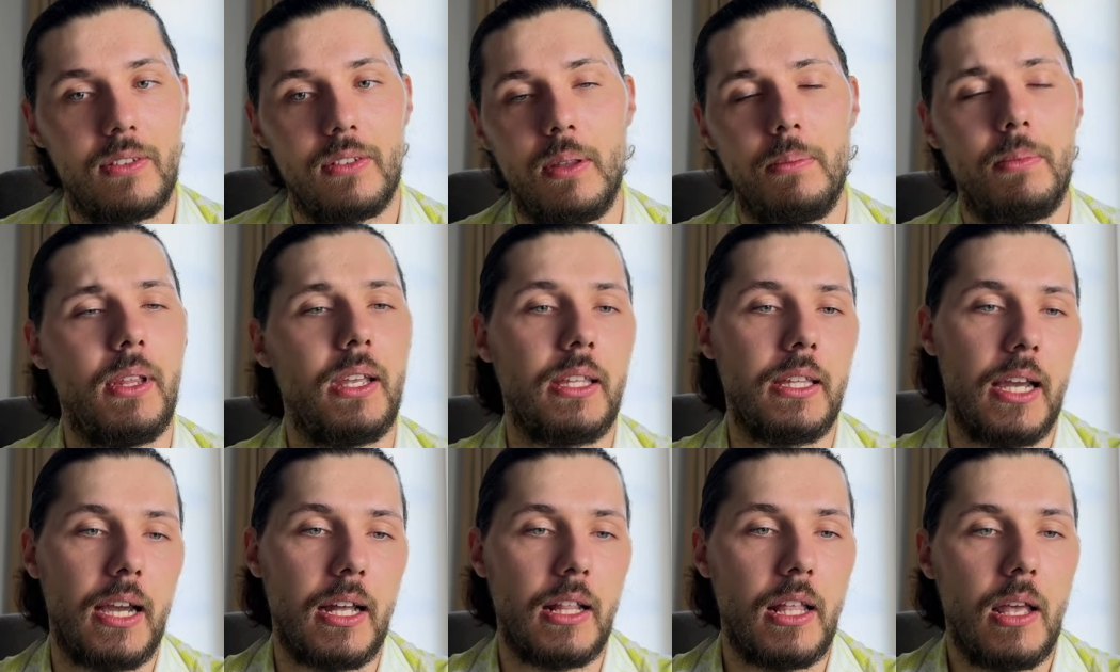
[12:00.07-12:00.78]
something like
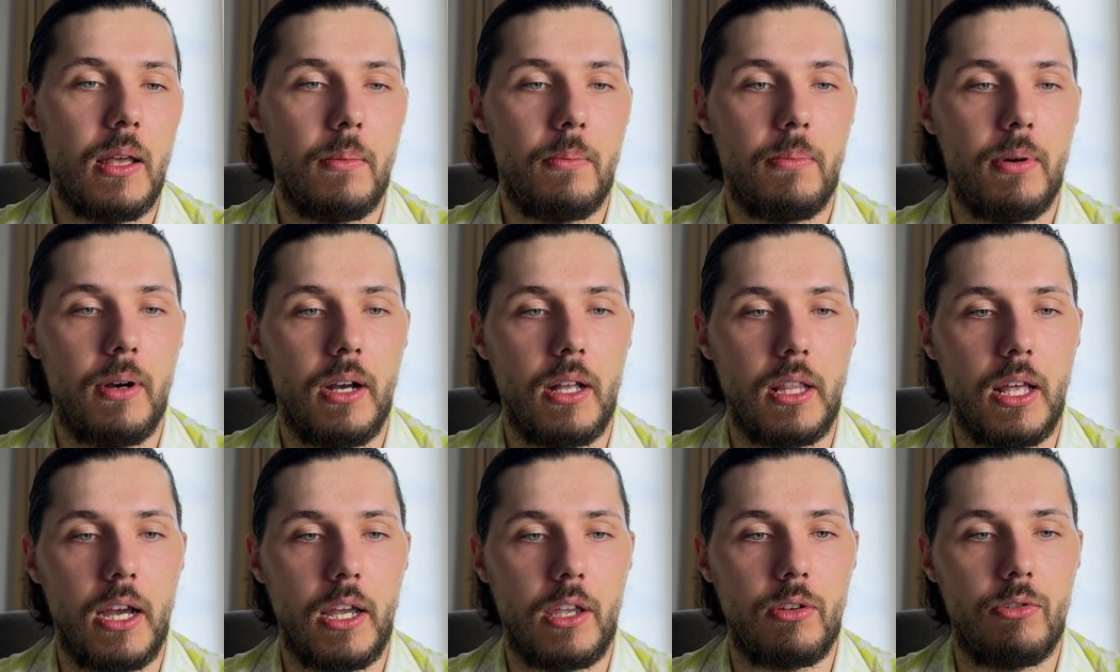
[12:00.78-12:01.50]
that. But
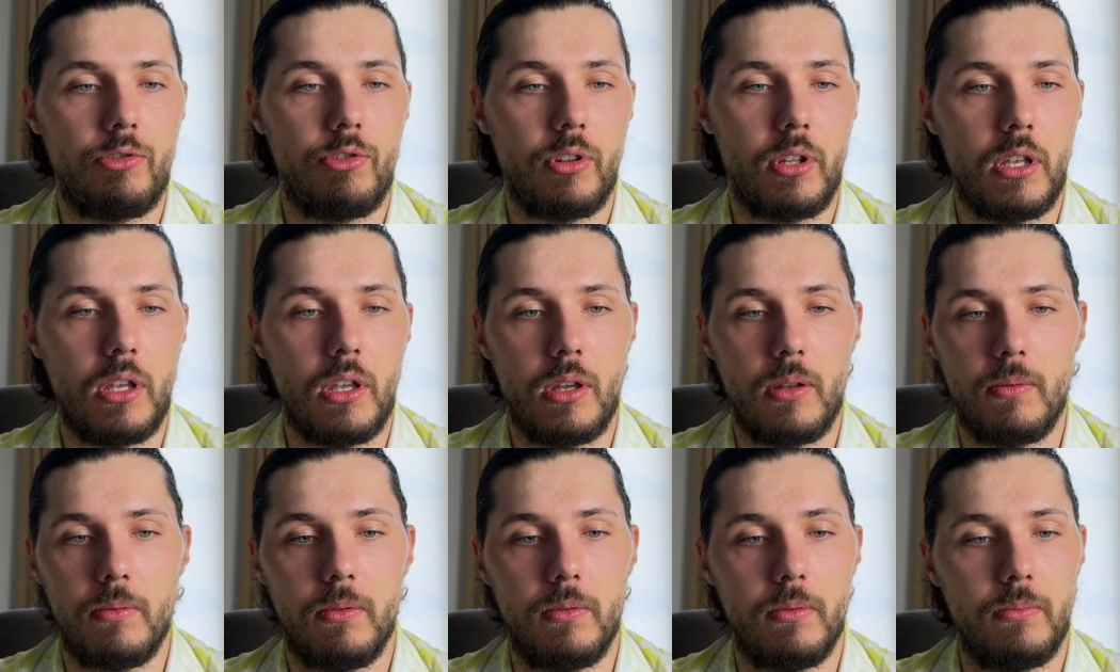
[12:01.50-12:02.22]
I usually
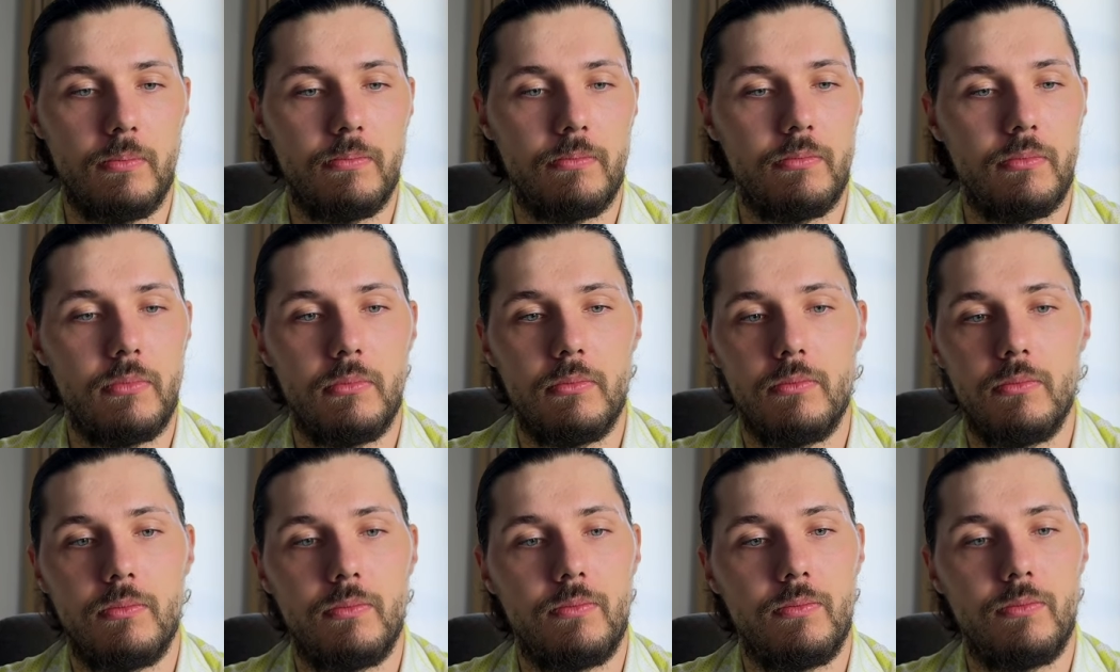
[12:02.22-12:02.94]

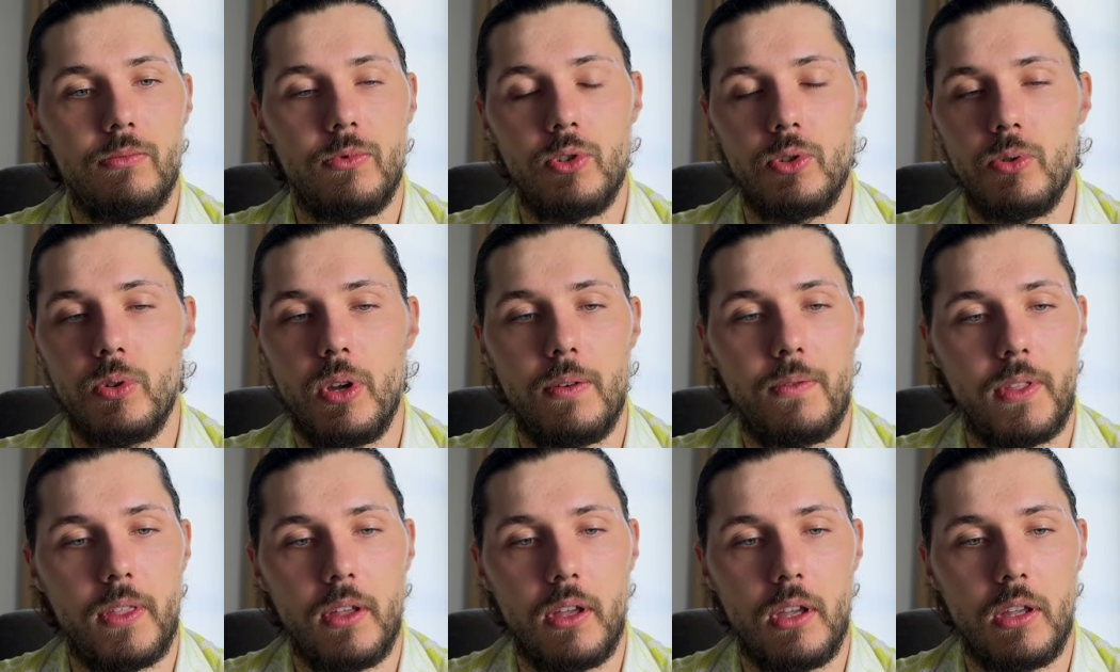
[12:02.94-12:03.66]
do
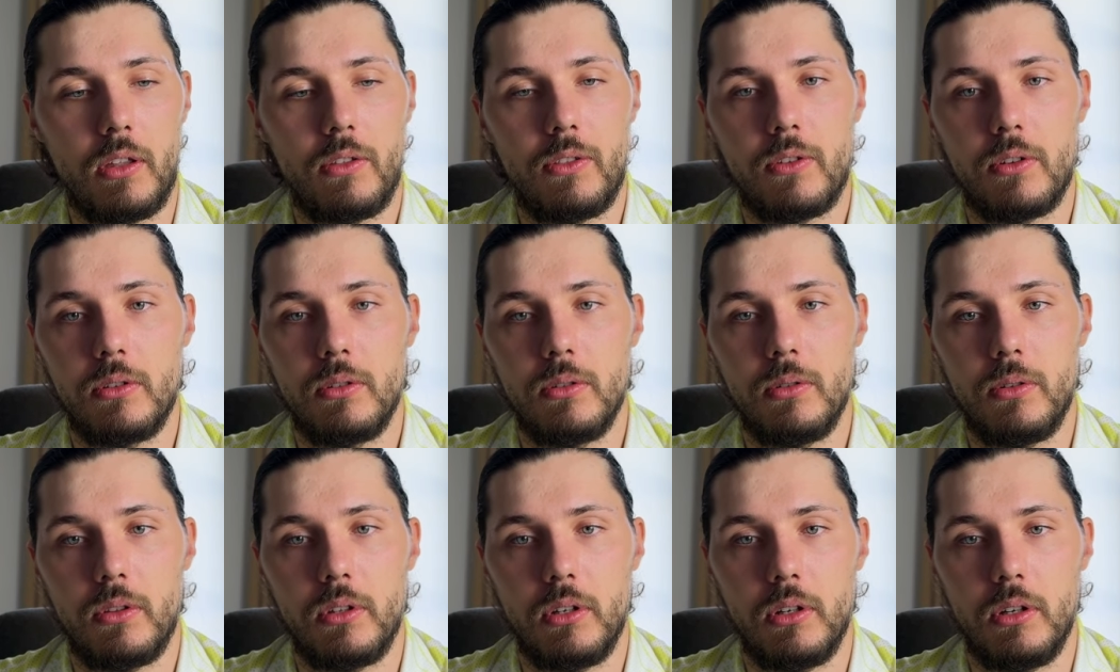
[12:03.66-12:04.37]
everything
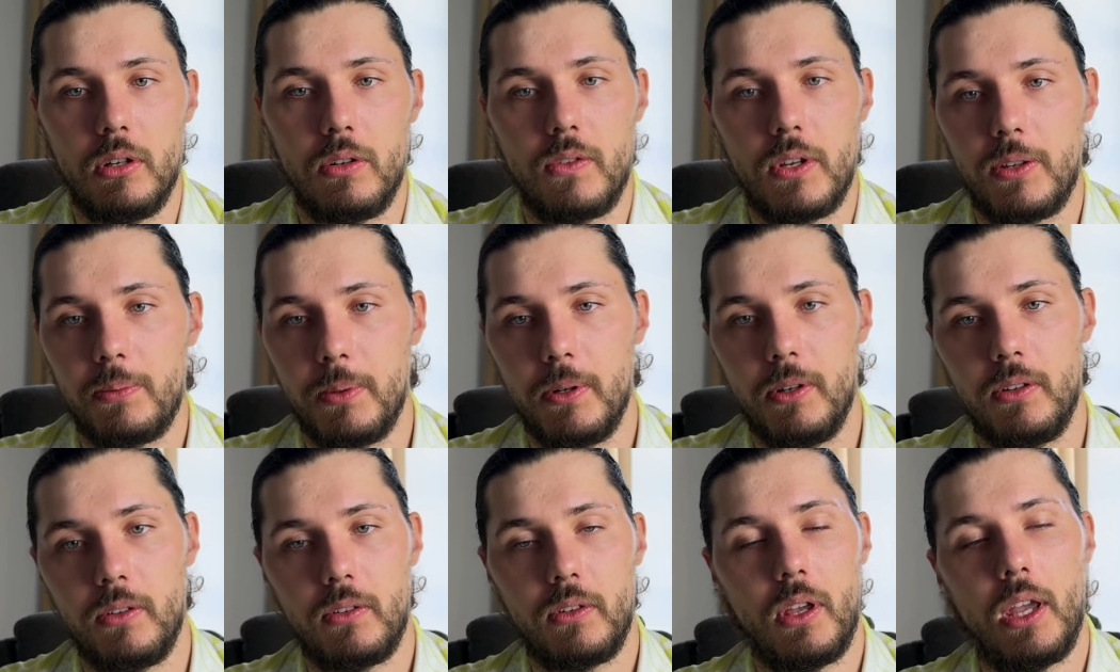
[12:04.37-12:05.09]
through the
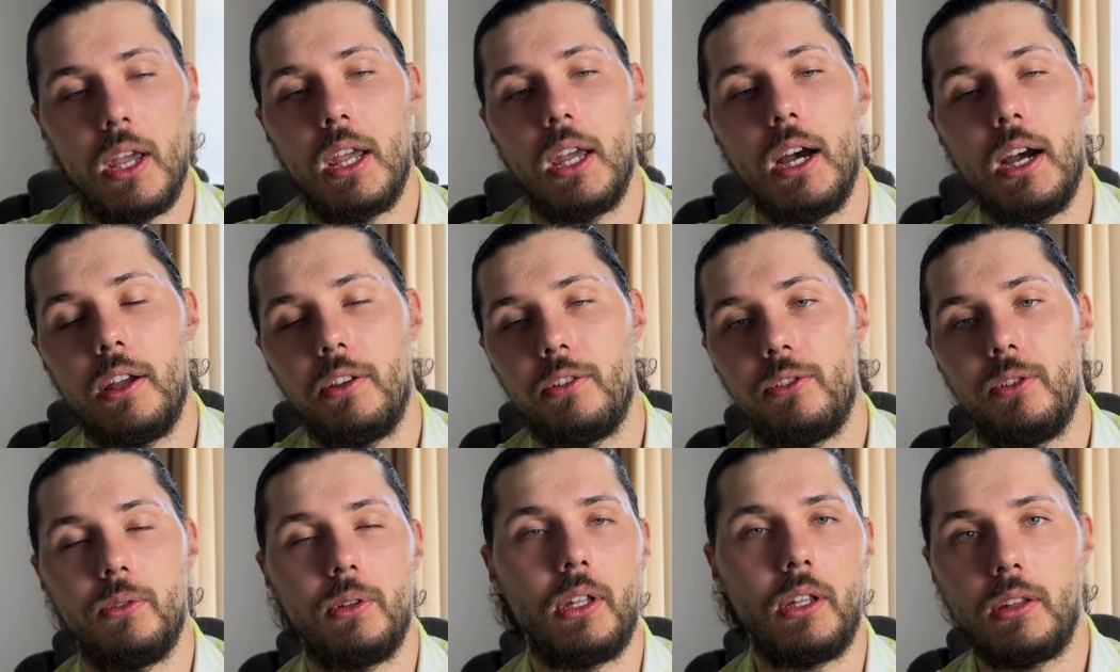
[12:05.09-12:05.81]
response AI
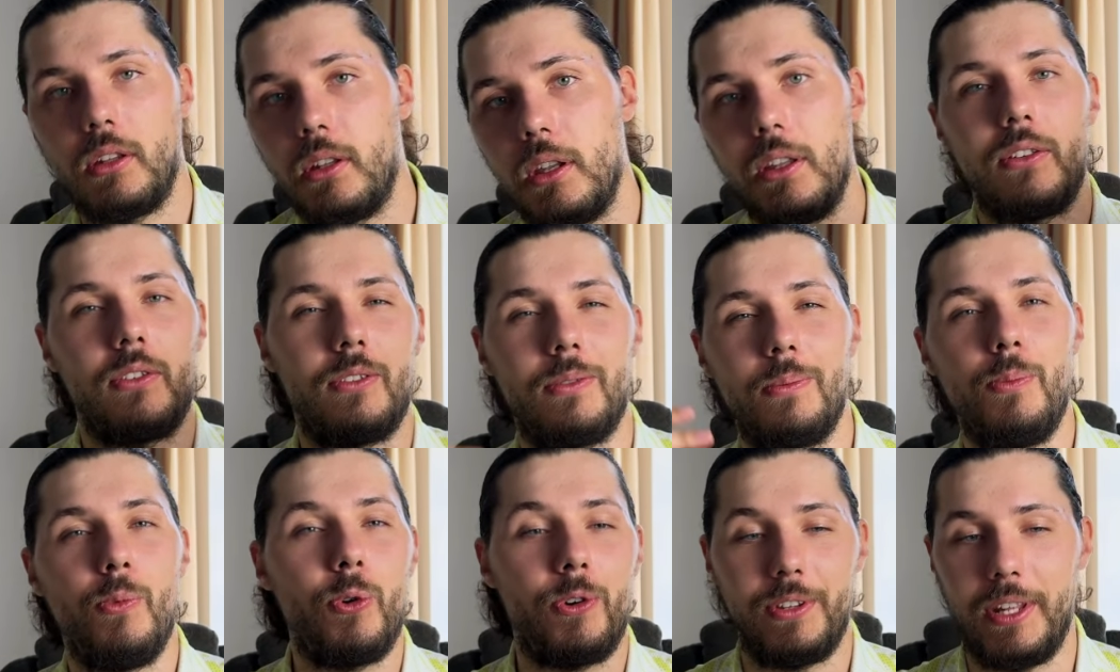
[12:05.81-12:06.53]
so that it's
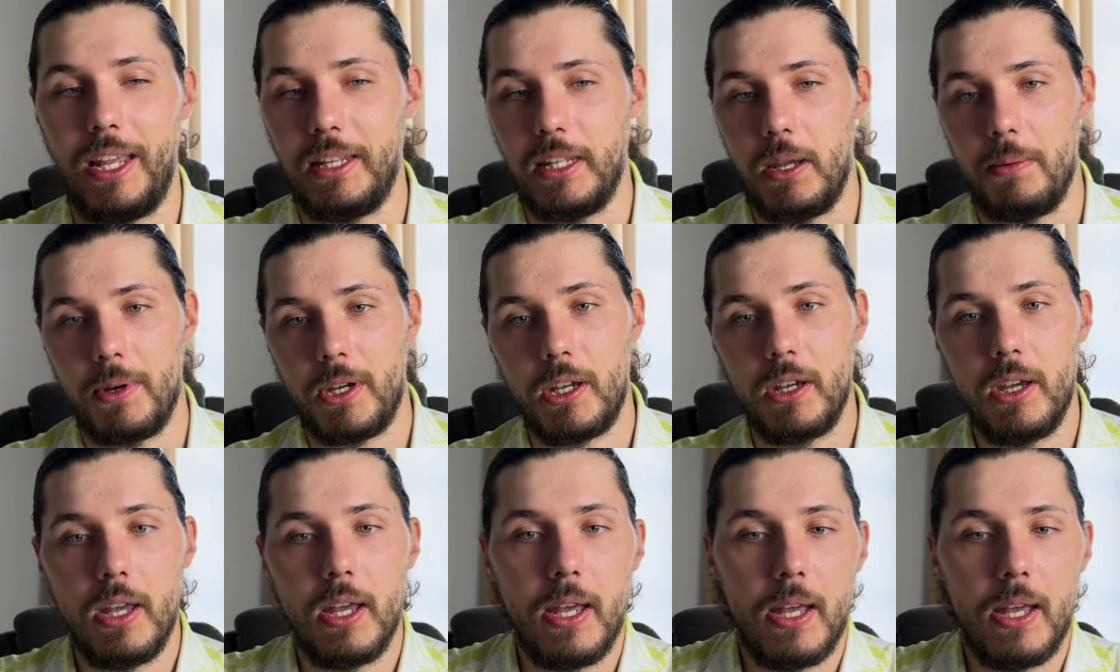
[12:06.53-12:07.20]
more dynamic.